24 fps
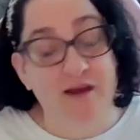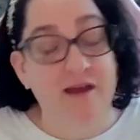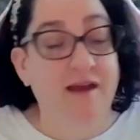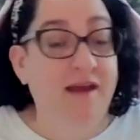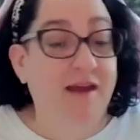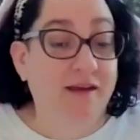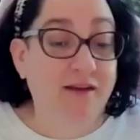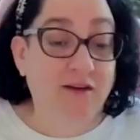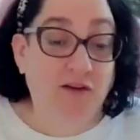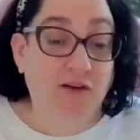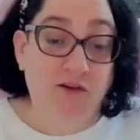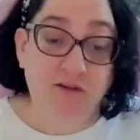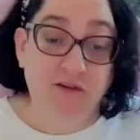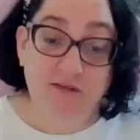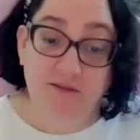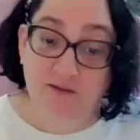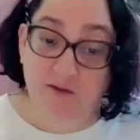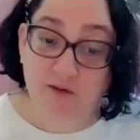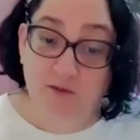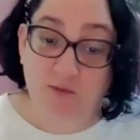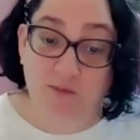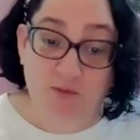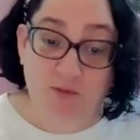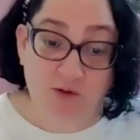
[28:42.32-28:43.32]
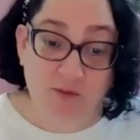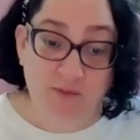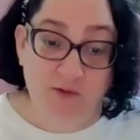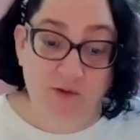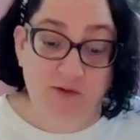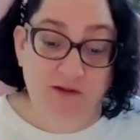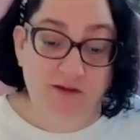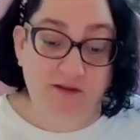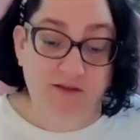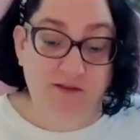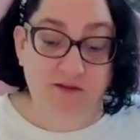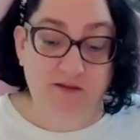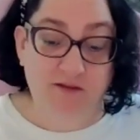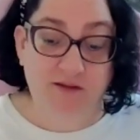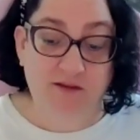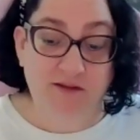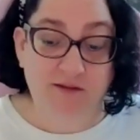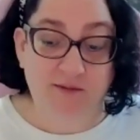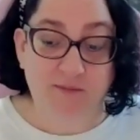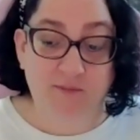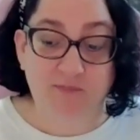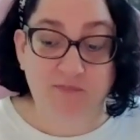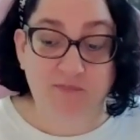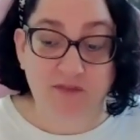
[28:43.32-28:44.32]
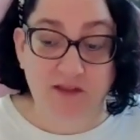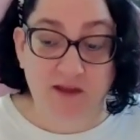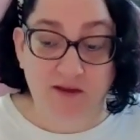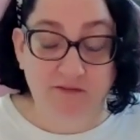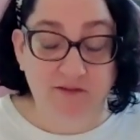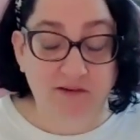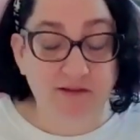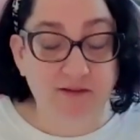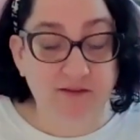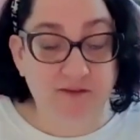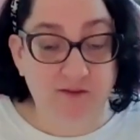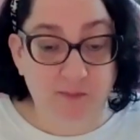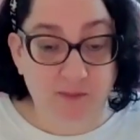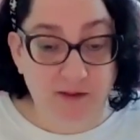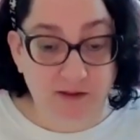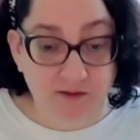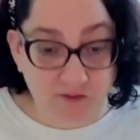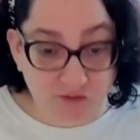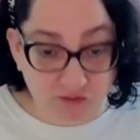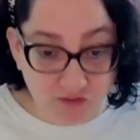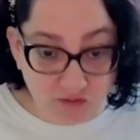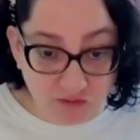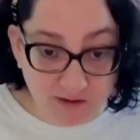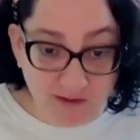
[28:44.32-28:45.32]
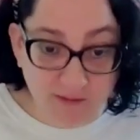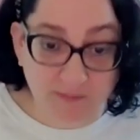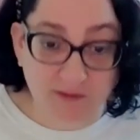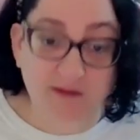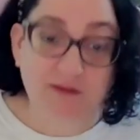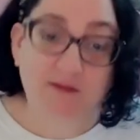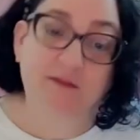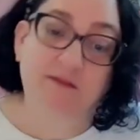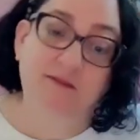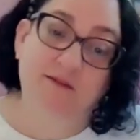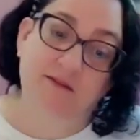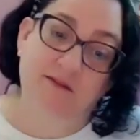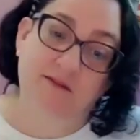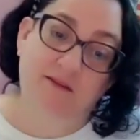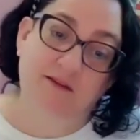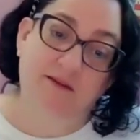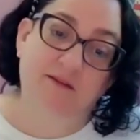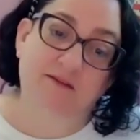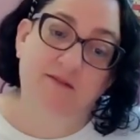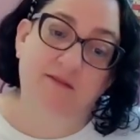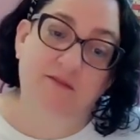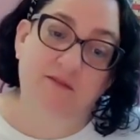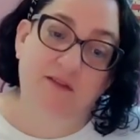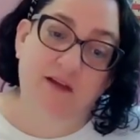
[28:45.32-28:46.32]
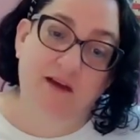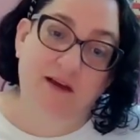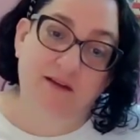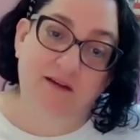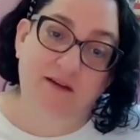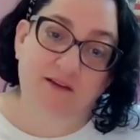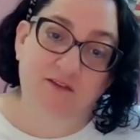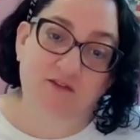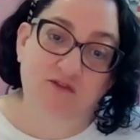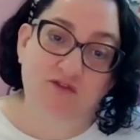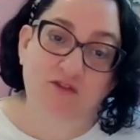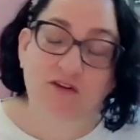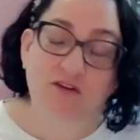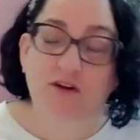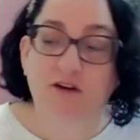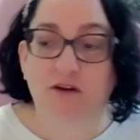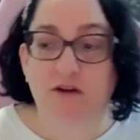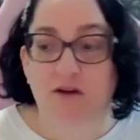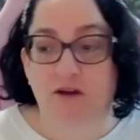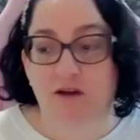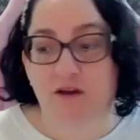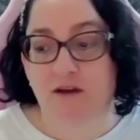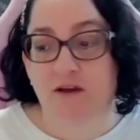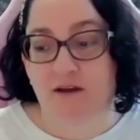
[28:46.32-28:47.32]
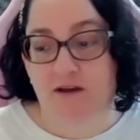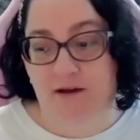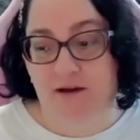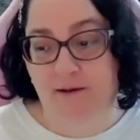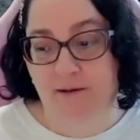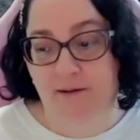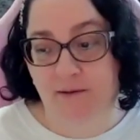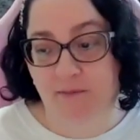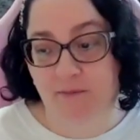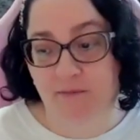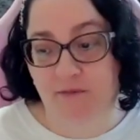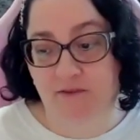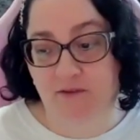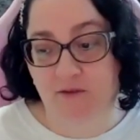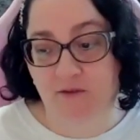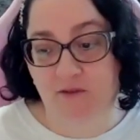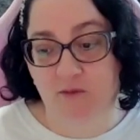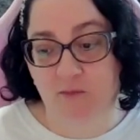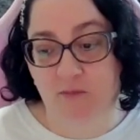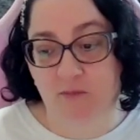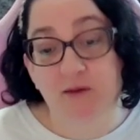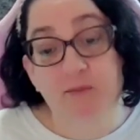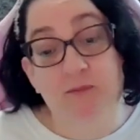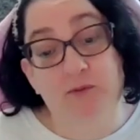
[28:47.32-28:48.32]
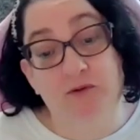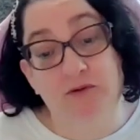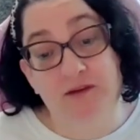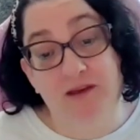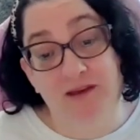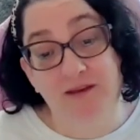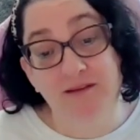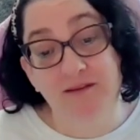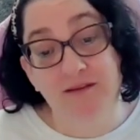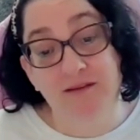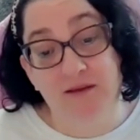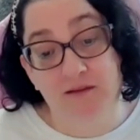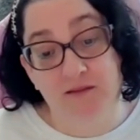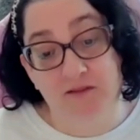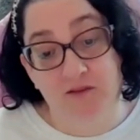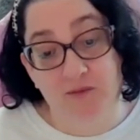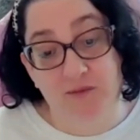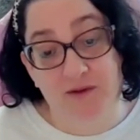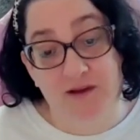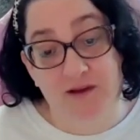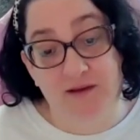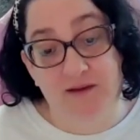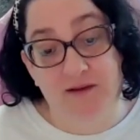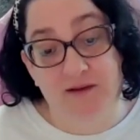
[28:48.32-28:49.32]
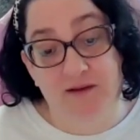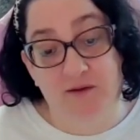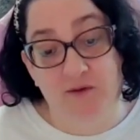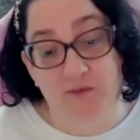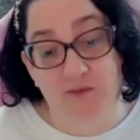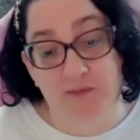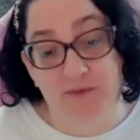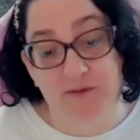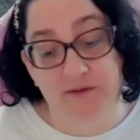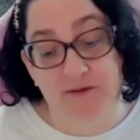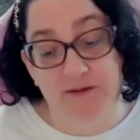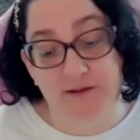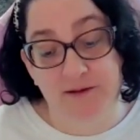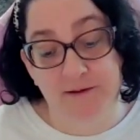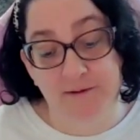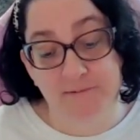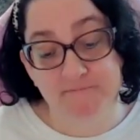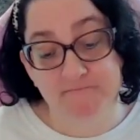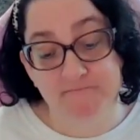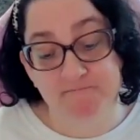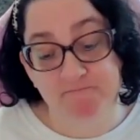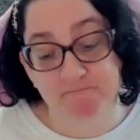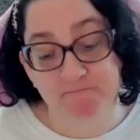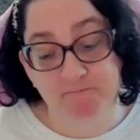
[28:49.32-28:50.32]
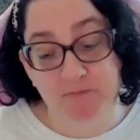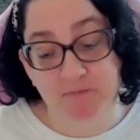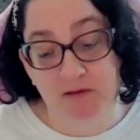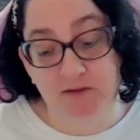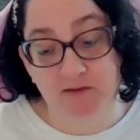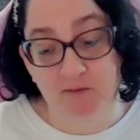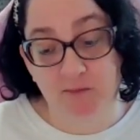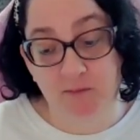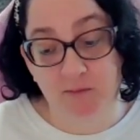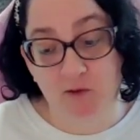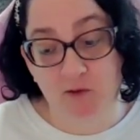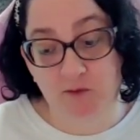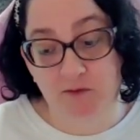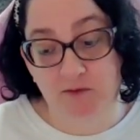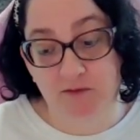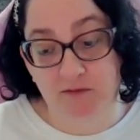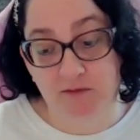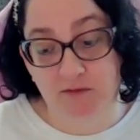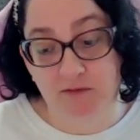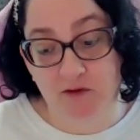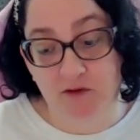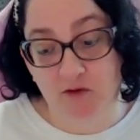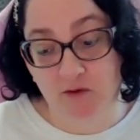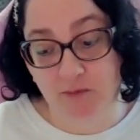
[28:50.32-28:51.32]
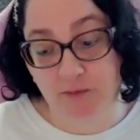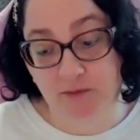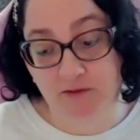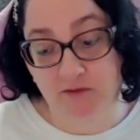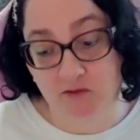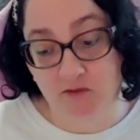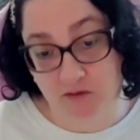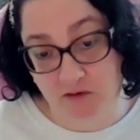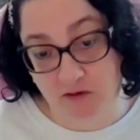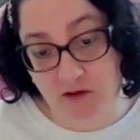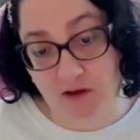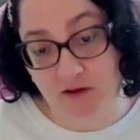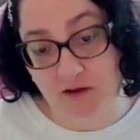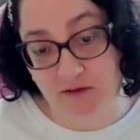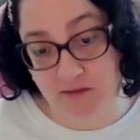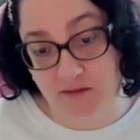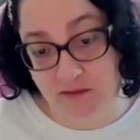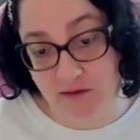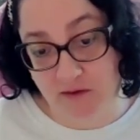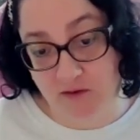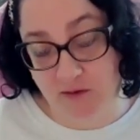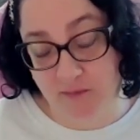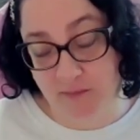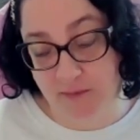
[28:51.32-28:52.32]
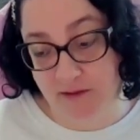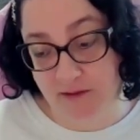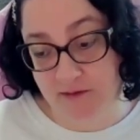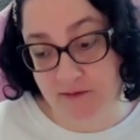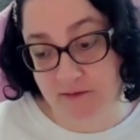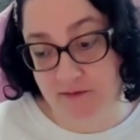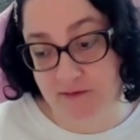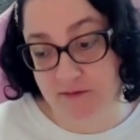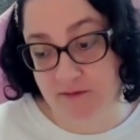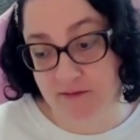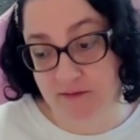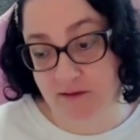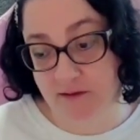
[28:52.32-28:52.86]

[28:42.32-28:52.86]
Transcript: and also promoting the evidence-based treatments and things of that nature, so that people can get the right help. Because most therapists are talk therapists.